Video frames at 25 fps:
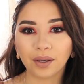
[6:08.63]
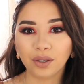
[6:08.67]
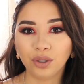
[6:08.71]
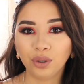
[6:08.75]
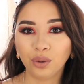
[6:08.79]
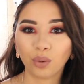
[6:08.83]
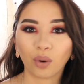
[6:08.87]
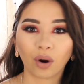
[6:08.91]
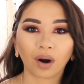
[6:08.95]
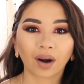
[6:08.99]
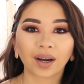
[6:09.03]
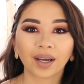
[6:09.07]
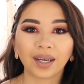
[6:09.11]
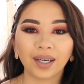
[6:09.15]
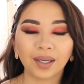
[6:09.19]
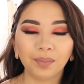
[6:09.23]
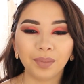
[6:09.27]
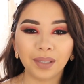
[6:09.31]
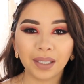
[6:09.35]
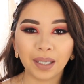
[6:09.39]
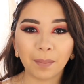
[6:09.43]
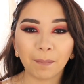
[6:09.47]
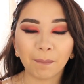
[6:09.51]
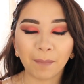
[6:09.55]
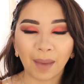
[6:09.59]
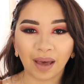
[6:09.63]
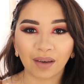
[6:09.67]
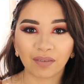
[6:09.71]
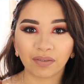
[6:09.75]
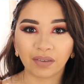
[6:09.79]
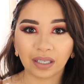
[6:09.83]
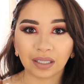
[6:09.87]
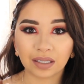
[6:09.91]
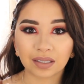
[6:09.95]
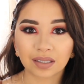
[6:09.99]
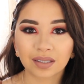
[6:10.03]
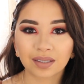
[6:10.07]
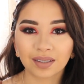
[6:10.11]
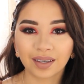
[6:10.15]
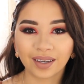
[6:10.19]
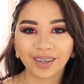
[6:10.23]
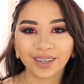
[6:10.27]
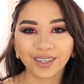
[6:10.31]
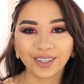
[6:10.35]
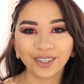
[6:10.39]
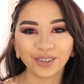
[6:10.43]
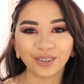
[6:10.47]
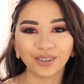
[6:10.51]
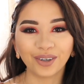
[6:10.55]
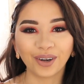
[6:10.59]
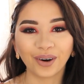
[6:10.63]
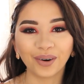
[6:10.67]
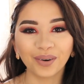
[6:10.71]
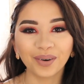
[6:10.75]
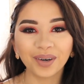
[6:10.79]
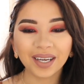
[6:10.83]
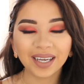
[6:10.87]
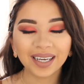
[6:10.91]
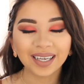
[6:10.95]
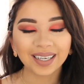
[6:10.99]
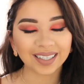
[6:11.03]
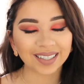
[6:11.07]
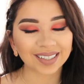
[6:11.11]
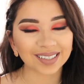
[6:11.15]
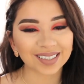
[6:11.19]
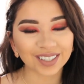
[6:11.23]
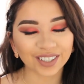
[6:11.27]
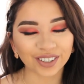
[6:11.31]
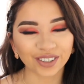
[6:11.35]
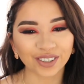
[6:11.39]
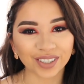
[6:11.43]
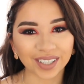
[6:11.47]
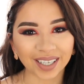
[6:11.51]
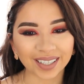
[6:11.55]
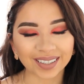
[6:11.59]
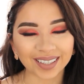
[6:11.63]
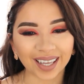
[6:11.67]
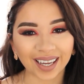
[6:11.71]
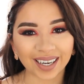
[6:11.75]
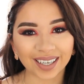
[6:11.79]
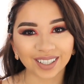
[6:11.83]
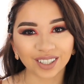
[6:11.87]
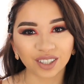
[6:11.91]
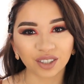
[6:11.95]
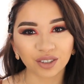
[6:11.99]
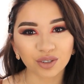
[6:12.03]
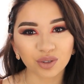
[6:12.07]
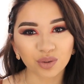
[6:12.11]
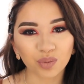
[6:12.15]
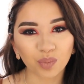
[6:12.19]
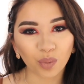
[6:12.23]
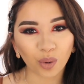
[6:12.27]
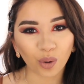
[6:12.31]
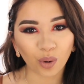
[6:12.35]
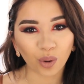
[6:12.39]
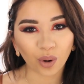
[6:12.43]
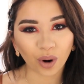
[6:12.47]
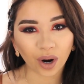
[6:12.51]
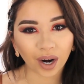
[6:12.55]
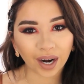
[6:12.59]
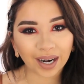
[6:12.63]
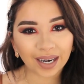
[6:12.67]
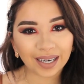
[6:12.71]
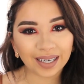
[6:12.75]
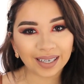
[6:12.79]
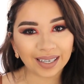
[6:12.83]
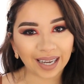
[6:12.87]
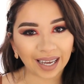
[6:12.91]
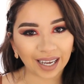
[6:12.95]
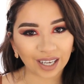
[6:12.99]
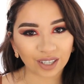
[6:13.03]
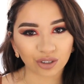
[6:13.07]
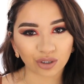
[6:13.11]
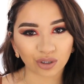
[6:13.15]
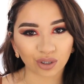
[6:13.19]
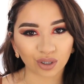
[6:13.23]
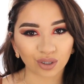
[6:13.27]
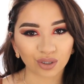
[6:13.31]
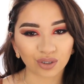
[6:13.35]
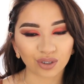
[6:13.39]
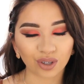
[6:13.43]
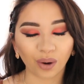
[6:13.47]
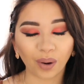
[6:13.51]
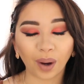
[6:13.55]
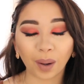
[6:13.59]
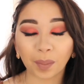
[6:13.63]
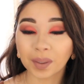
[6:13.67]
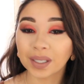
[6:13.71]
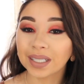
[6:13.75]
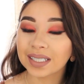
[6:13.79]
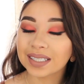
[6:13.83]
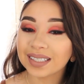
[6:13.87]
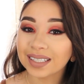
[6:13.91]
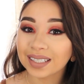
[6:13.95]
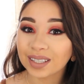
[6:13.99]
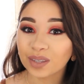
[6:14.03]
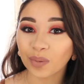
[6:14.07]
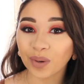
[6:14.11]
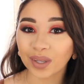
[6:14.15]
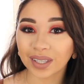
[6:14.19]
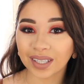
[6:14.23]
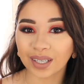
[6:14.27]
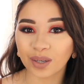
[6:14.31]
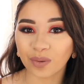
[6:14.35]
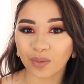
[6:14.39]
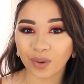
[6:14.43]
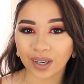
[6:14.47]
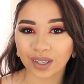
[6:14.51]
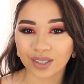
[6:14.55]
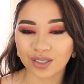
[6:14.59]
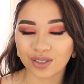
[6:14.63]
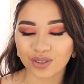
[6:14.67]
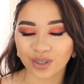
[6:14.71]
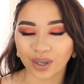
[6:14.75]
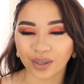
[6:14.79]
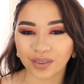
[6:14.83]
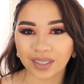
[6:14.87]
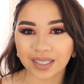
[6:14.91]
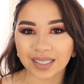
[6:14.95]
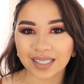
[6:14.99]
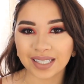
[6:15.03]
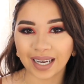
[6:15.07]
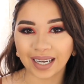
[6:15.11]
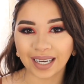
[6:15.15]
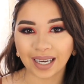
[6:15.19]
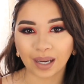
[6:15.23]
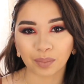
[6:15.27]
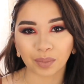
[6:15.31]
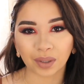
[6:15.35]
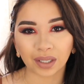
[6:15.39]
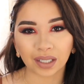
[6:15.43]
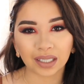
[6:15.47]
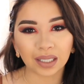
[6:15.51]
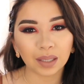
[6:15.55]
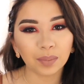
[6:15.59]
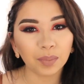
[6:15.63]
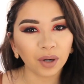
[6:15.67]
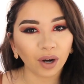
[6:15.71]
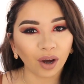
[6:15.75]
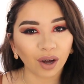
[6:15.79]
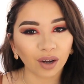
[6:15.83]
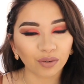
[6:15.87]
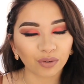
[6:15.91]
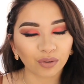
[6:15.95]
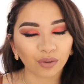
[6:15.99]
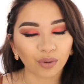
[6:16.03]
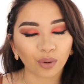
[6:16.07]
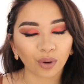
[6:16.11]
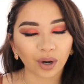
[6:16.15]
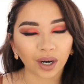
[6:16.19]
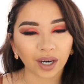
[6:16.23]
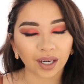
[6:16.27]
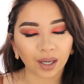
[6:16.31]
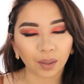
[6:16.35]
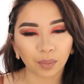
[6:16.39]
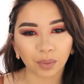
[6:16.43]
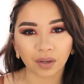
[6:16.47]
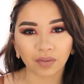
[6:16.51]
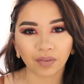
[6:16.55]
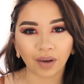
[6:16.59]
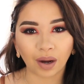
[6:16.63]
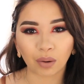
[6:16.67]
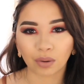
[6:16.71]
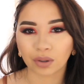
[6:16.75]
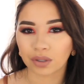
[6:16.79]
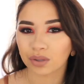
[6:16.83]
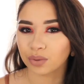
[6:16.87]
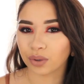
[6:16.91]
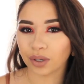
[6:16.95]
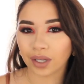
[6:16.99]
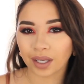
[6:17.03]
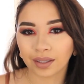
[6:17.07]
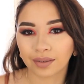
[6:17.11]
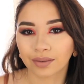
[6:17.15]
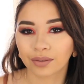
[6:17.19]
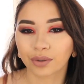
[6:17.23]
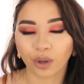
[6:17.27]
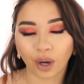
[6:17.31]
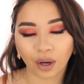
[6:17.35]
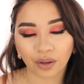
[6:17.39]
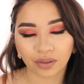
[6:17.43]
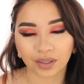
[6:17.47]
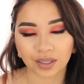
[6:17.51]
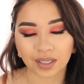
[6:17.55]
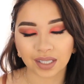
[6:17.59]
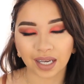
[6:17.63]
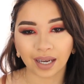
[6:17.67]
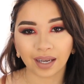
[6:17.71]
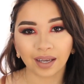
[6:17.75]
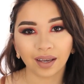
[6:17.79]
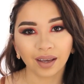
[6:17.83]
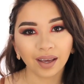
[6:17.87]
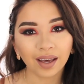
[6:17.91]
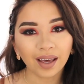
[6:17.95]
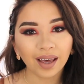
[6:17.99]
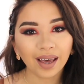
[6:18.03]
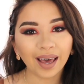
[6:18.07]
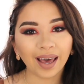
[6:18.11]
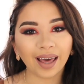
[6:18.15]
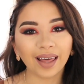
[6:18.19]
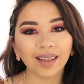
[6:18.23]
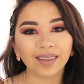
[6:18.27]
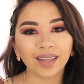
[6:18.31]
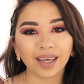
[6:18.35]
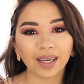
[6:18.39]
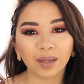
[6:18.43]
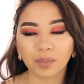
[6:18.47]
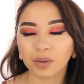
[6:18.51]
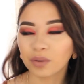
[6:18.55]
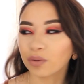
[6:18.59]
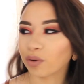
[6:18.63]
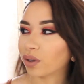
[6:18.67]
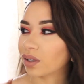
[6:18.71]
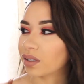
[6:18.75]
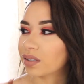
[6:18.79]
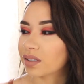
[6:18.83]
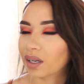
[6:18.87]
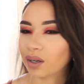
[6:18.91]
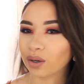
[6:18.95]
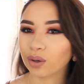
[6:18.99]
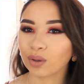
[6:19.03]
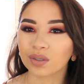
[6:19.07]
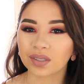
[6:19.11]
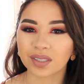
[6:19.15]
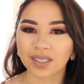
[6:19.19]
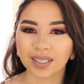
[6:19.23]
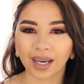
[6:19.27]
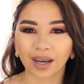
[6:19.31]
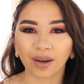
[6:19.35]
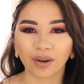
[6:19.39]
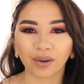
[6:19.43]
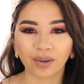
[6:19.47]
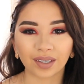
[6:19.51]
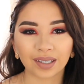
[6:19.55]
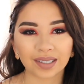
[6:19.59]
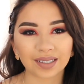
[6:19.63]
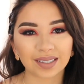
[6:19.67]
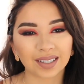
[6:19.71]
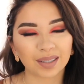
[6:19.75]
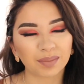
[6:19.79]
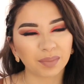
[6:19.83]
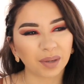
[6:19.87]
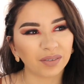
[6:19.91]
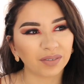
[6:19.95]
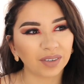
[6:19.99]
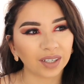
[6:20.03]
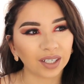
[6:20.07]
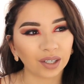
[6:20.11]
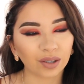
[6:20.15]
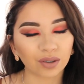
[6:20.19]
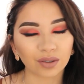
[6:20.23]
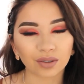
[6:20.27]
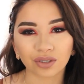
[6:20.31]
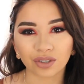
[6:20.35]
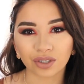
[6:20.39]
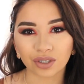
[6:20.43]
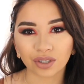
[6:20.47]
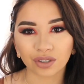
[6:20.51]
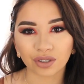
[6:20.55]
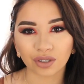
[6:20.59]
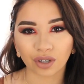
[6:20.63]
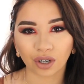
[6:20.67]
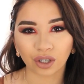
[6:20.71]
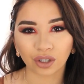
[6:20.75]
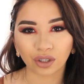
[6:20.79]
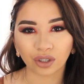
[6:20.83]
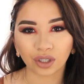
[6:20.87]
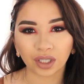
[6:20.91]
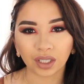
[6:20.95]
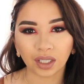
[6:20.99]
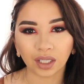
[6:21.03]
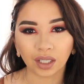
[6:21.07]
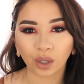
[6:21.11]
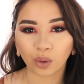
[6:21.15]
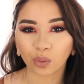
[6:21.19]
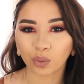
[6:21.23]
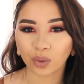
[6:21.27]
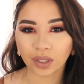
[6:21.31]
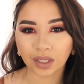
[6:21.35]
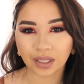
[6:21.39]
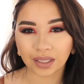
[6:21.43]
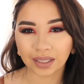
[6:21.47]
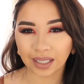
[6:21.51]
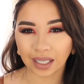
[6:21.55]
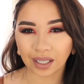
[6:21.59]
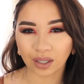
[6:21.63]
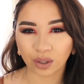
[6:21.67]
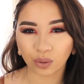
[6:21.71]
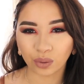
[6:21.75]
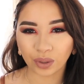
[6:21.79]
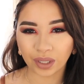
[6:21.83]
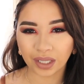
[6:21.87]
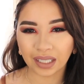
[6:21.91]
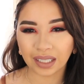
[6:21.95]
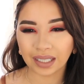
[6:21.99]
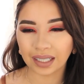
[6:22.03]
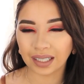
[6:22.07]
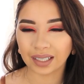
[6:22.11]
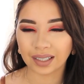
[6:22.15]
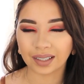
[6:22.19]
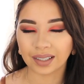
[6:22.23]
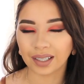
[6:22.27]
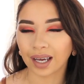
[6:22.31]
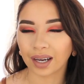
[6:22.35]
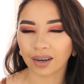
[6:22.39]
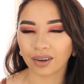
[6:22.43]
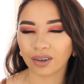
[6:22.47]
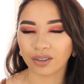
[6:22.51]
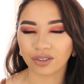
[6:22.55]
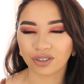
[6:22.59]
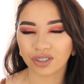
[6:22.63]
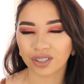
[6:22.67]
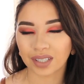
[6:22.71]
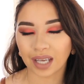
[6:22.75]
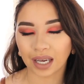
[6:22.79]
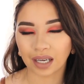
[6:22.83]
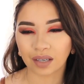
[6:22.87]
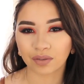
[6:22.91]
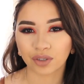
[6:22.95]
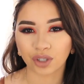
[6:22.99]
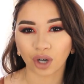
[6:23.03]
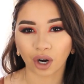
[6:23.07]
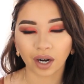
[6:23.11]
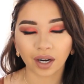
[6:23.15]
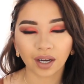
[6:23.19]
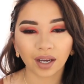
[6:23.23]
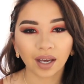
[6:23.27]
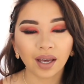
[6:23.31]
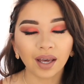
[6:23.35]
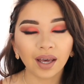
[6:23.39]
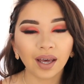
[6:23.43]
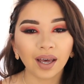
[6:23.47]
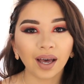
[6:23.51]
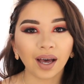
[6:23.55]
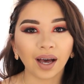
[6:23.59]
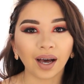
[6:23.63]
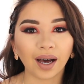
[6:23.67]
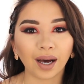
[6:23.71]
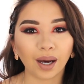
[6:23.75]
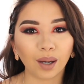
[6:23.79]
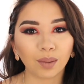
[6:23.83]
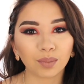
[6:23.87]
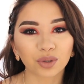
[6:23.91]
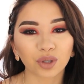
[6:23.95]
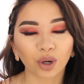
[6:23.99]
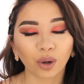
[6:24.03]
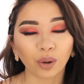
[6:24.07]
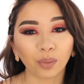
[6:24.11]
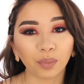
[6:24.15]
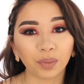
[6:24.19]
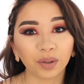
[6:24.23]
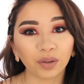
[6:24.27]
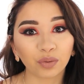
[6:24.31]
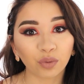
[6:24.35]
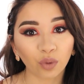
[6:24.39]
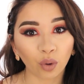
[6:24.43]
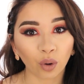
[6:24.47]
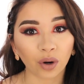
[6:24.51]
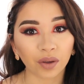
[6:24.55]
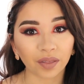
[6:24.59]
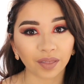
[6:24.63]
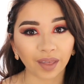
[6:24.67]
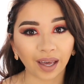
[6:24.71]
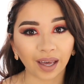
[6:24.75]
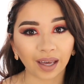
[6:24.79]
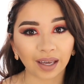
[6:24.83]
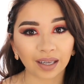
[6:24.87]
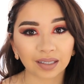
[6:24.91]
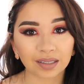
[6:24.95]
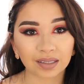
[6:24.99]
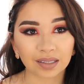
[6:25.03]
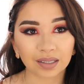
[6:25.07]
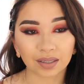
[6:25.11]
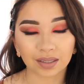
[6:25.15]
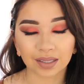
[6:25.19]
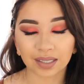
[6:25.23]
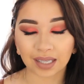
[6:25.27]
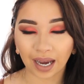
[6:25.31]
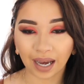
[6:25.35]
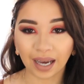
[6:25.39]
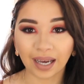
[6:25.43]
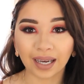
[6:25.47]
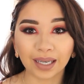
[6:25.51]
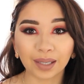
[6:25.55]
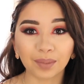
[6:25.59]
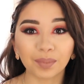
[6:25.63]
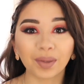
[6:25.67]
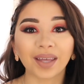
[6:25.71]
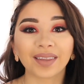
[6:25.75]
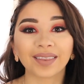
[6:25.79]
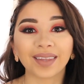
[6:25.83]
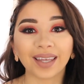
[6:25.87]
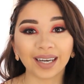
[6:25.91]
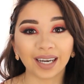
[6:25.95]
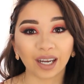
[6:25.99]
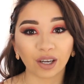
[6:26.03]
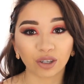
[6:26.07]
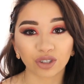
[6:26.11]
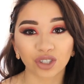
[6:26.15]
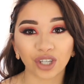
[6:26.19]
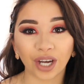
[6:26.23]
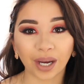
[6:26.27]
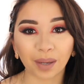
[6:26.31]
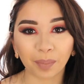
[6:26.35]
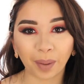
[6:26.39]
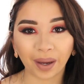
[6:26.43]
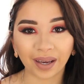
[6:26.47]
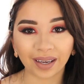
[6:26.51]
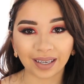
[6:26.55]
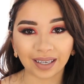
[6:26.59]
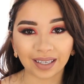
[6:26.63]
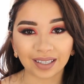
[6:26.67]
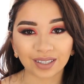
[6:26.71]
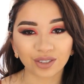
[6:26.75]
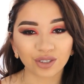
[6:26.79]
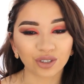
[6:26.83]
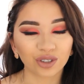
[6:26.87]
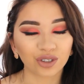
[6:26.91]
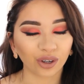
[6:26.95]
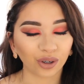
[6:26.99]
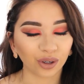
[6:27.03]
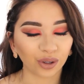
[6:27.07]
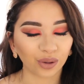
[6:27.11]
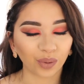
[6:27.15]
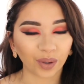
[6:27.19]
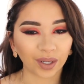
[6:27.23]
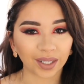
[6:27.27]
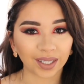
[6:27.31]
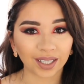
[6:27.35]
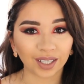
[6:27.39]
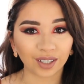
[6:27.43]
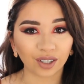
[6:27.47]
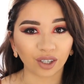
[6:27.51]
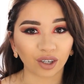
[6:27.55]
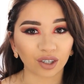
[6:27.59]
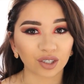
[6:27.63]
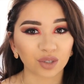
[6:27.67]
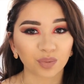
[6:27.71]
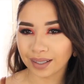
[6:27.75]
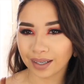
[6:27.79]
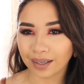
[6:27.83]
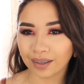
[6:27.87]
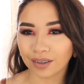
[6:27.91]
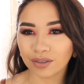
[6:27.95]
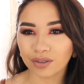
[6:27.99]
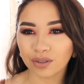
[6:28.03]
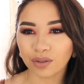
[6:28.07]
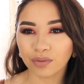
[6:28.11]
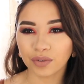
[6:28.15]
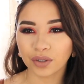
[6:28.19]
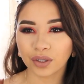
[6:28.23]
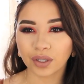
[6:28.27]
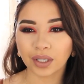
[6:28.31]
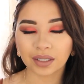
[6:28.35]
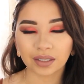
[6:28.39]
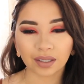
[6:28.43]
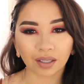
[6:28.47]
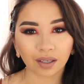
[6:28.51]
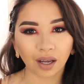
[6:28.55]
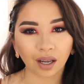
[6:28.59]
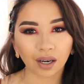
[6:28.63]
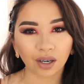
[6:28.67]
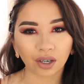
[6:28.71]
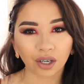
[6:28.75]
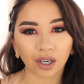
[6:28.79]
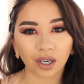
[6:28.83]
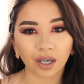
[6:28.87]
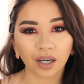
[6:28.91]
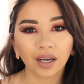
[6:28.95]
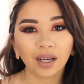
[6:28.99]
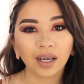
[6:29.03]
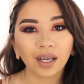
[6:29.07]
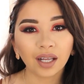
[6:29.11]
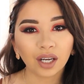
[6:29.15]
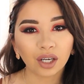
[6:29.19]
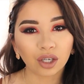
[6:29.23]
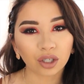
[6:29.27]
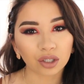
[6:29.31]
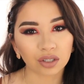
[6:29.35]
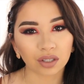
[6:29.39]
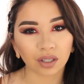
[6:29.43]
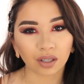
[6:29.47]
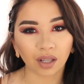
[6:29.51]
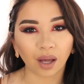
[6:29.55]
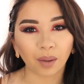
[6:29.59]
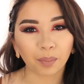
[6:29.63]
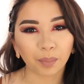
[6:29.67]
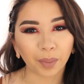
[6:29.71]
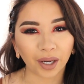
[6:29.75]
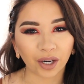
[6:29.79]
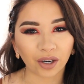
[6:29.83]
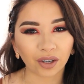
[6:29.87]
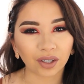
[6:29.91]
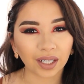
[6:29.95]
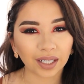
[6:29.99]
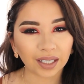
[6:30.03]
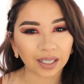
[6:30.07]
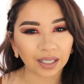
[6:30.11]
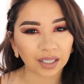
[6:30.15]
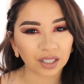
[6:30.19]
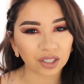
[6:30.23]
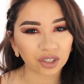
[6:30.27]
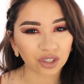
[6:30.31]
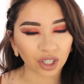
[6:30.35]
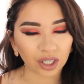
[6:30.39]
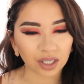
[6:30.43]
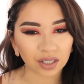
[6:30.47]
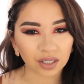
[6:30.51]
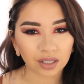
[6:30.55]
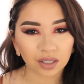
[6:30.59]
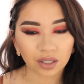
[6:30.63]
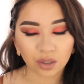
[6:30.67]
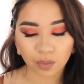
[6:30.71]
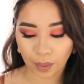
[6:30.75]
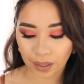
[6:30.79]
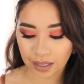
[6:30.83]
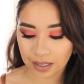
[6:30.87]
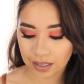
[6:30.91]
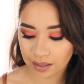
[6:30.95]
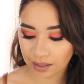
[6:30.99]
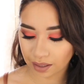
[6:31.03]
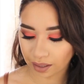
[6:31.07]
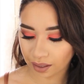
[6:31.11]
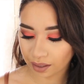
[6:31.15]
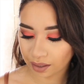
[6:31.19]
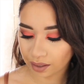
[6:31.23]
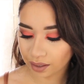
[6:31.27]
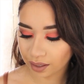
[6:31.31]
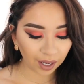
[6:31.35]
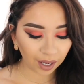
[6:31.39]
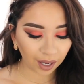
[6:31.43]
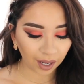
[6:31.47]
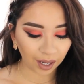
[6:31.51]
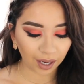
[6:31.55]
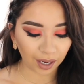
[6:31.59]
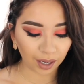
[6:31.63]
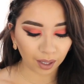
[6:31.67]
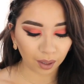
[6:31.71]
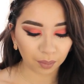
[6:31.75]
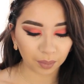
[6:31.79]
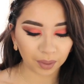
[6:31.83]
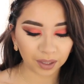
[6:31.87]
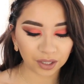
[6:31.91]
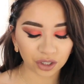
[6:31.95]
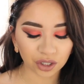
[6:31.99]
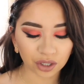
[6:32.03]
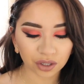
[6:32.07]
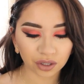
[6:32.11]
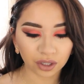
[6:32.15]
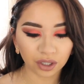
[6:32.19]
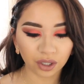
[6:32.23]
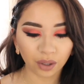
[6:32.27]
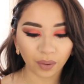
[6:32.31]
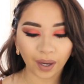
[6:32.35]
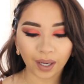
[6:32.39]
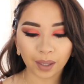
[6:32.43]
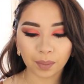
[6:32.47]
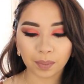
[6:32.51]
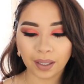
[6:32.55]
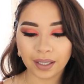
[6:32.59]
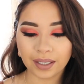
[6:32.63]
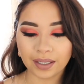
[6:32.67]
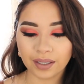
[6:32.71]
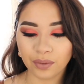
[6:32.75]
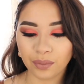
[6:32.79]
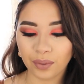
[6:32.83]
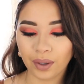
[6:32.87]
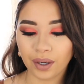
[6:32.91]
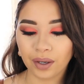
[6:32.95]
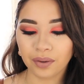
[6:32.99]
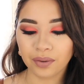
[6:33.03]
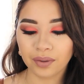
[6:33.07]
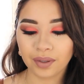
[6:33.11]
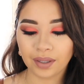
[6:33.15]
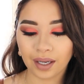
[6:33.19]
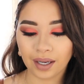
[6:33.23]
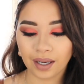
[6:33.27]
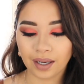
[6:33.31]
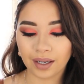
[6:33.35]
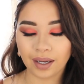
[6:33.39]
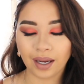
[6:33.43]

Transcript: You are going to be a matte face, you know? It doesn't look like that. It looks more natural. So I'm going to see the way that it wears throughout the day. I'm going to keep it on for a couple of hours, well, like throughout the day. And then before the sun goes down, because then my videos just start looking really yellowy and I don't know, just kind of dark. Um, so before that time, then I'll check back in to show you the way that it looks. And I also feel like the color looks a lot better, like it adjusted to my skin. Um, and just so you know, I applied around,